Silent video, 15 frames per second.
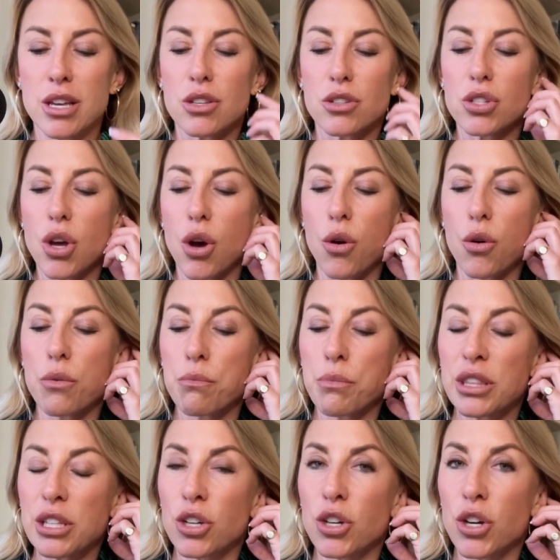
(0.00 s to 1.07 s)
So,
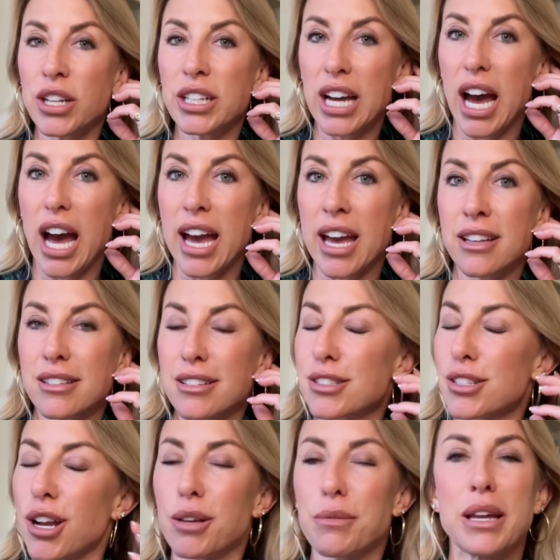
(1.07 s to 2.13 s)
but the good guy, let's
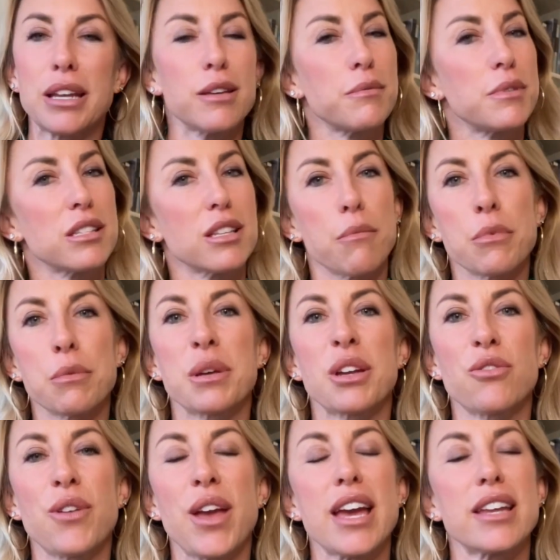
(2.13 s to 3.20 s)
talk about him because I'm a
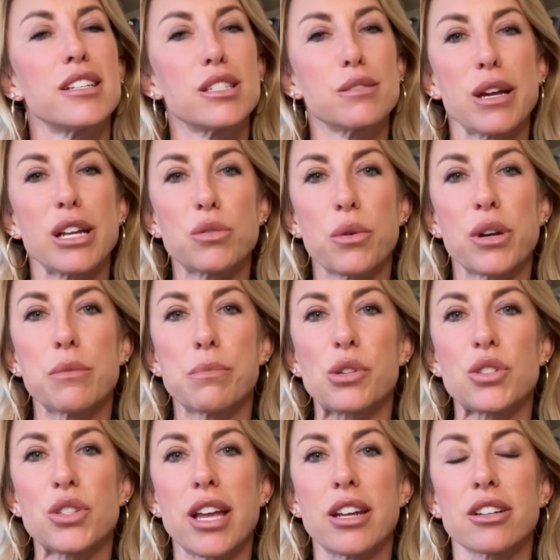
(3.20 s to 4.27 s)
big fan. He's my
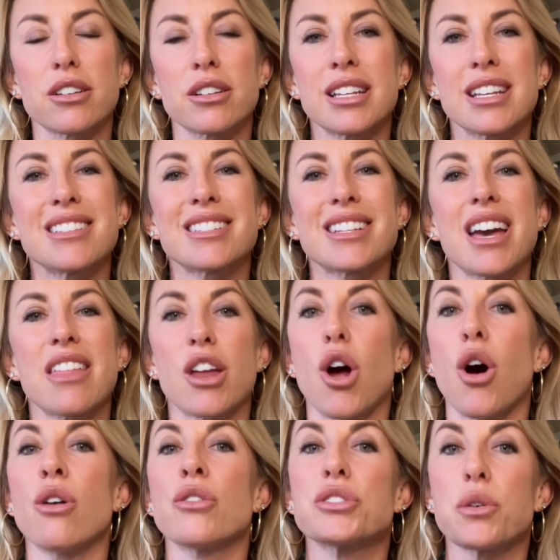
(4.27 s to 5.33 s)
20%er. He's a guy that
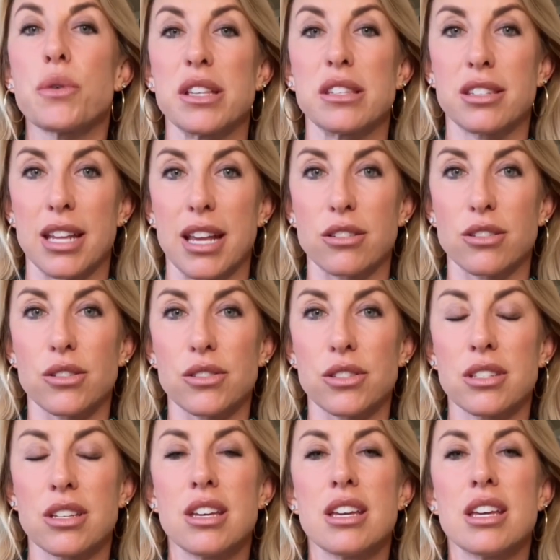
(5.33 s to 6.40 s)
also has
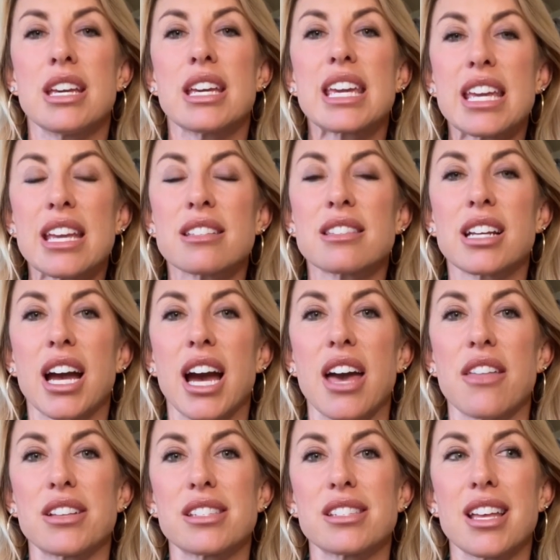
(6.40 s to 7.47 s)
standards. He's the guy
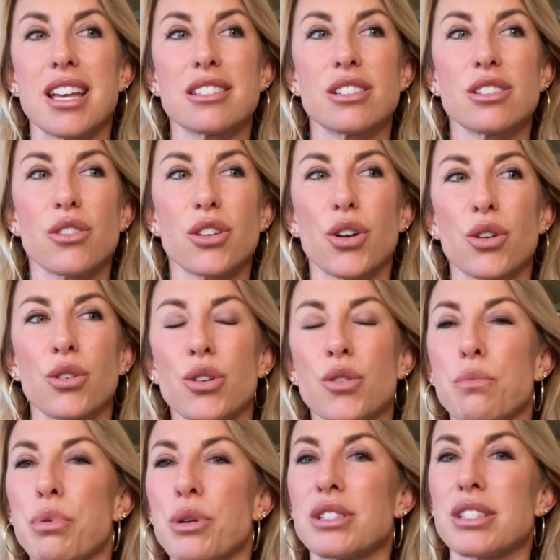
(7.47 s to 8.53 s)
that says, the girl
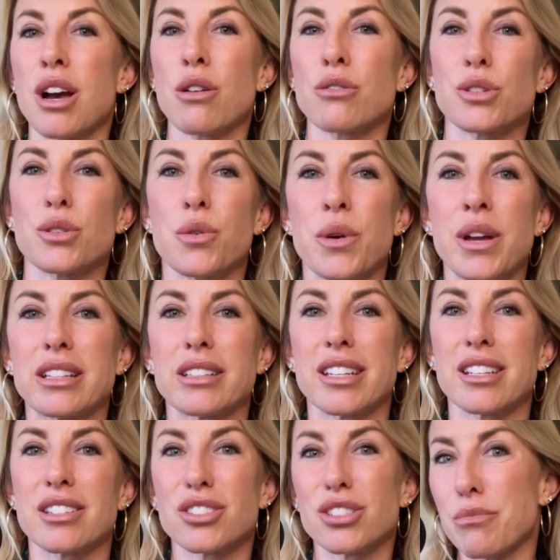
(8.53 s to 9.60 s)
who puts out too
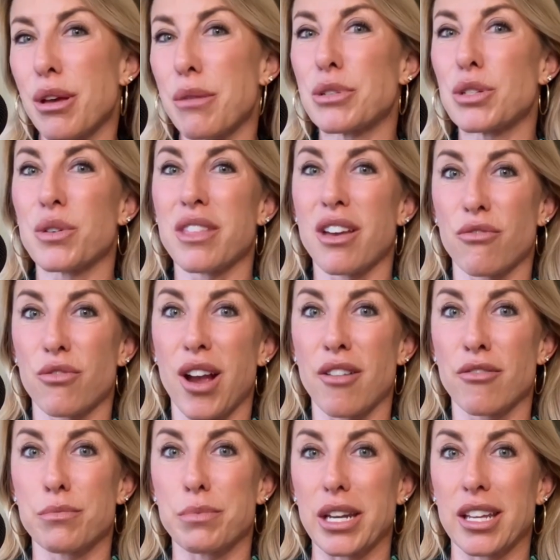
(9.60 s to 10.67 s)
quickly, she might be doing that for
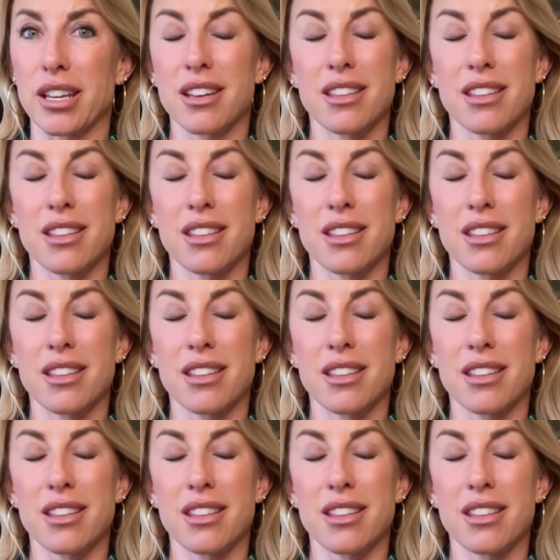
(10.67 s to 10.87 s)
everybody.